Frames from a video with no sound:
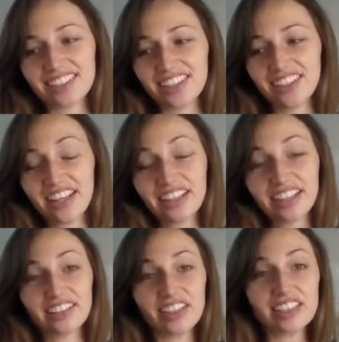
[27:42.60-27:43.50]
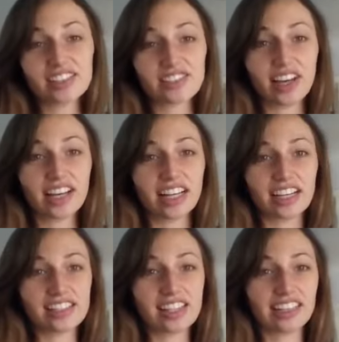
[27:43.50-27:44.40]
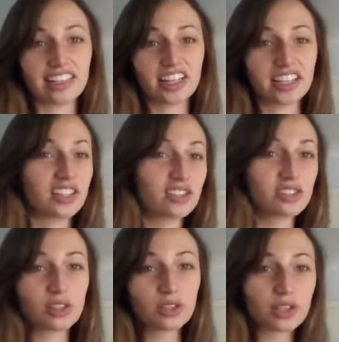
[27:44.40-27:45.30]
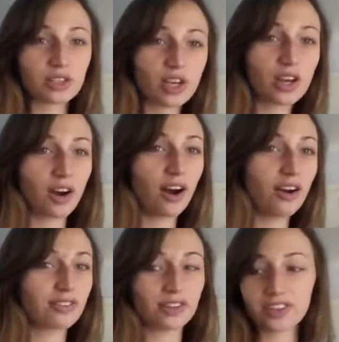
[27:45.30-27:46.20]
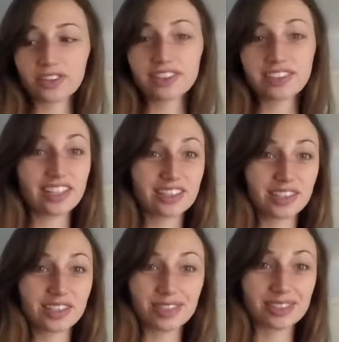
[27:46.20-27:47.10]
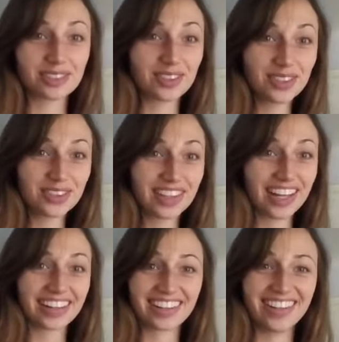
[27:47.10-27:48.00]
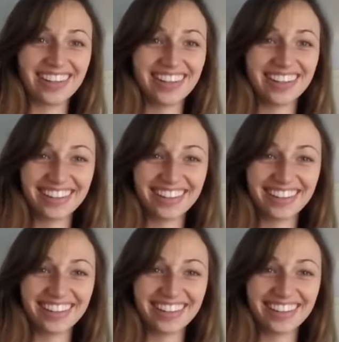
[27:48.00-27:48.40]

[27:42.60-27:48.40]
So, and their investors recognize that. They're like, this is either going to take off or they're going to be screwed later on.